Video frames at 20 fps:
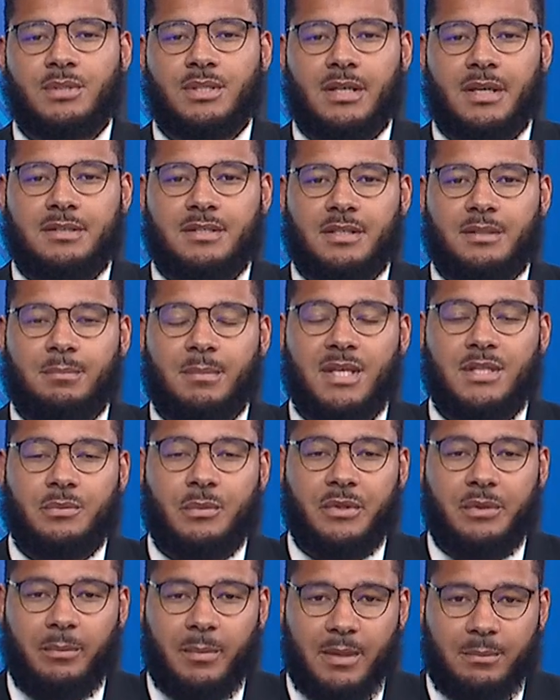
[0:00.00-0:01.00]
Johnson
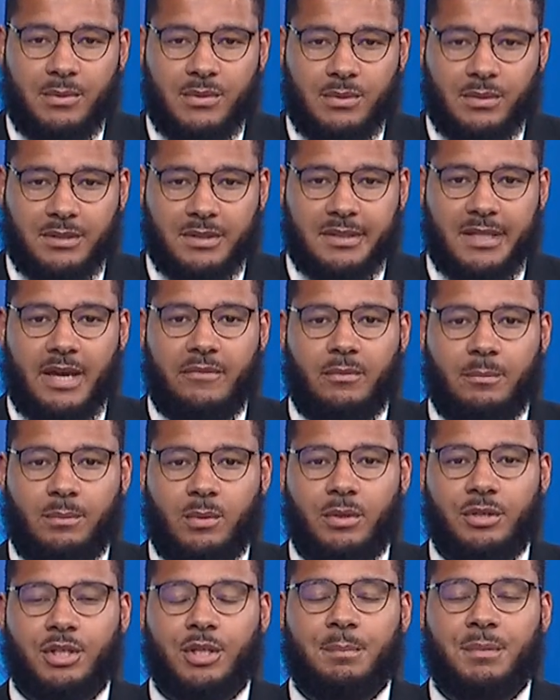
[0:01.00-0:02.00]
meets with members on the
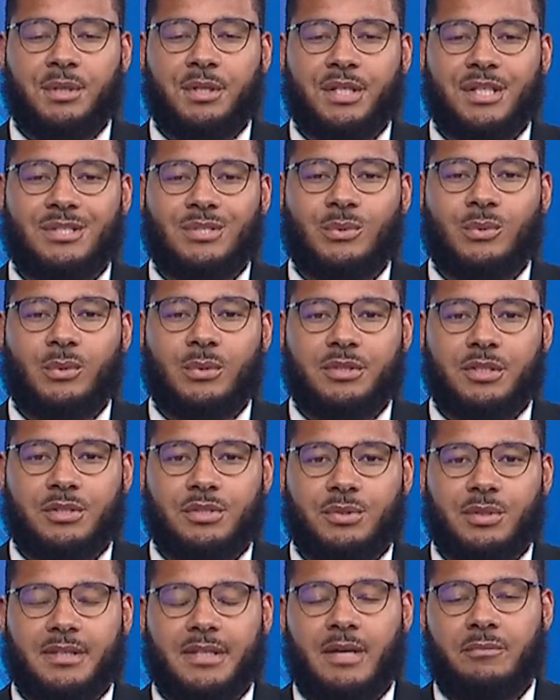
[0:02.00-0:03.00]
Davenport Community School
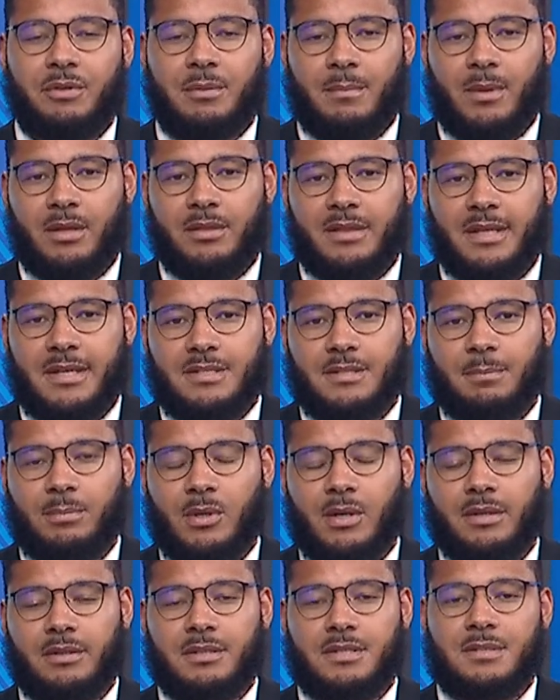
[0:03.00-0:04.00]
District every month as a
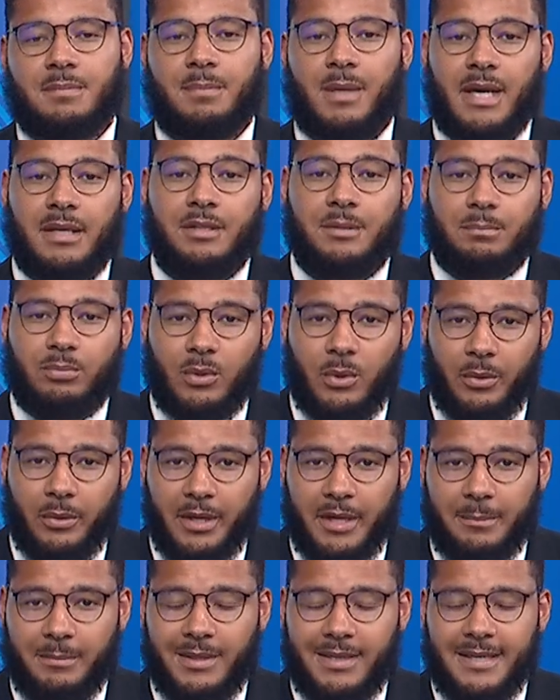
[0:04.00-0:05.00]
part of this pilot
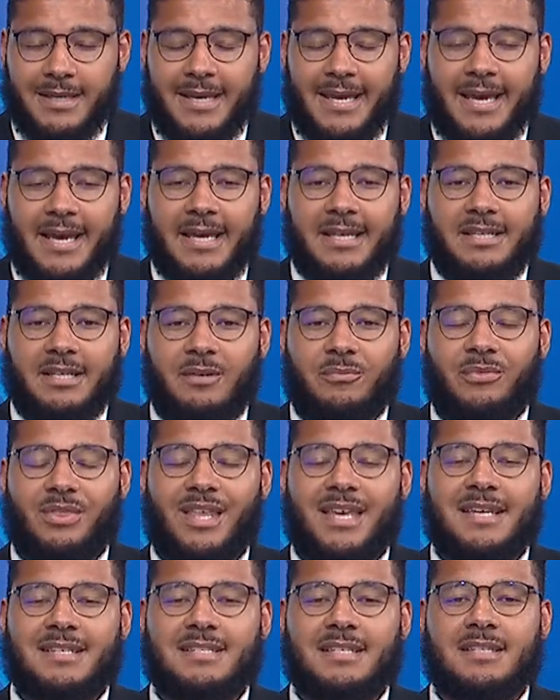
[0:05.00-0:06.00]
program. And if
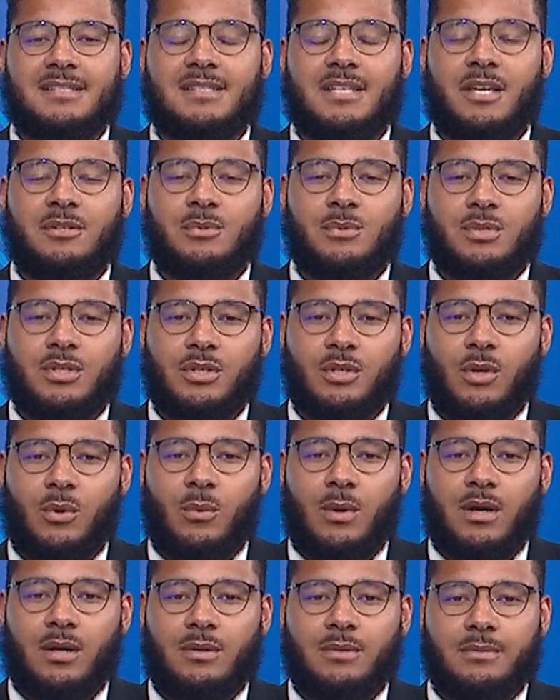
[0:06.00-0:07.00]
things continue to go
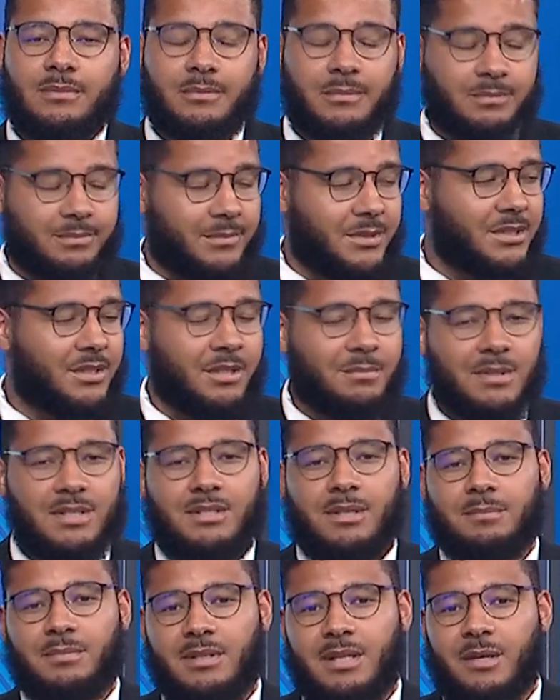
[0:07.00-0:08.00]
well, this could be
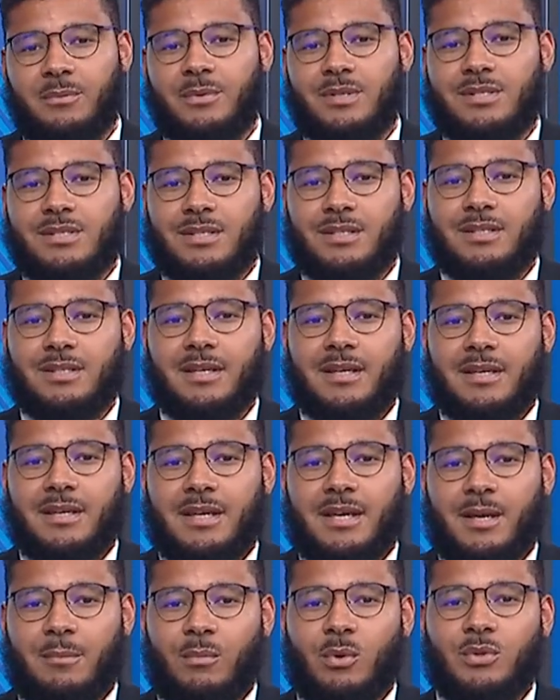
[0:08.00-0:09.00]
something that we see
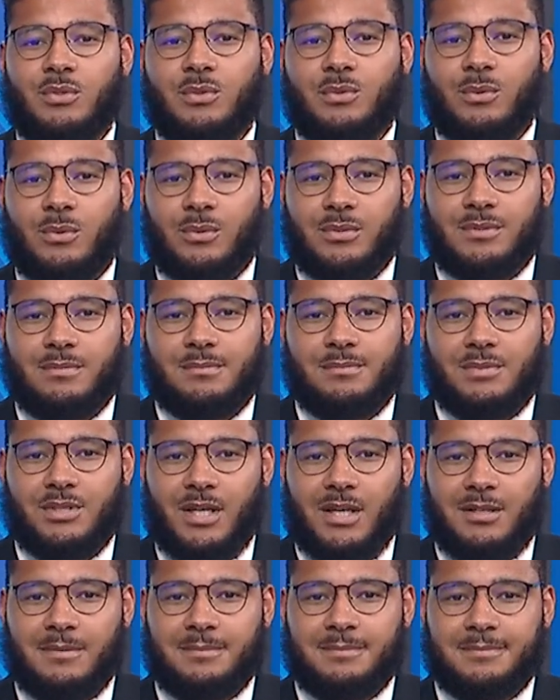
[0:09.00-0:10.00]
in more schools.
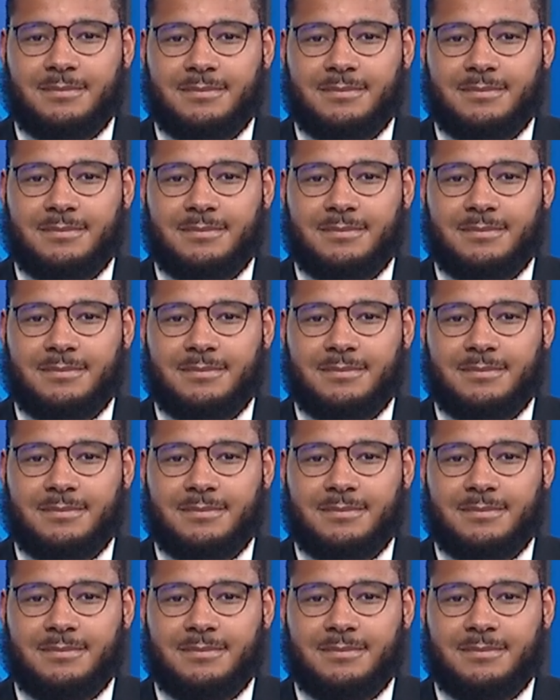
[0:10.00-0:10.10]
John?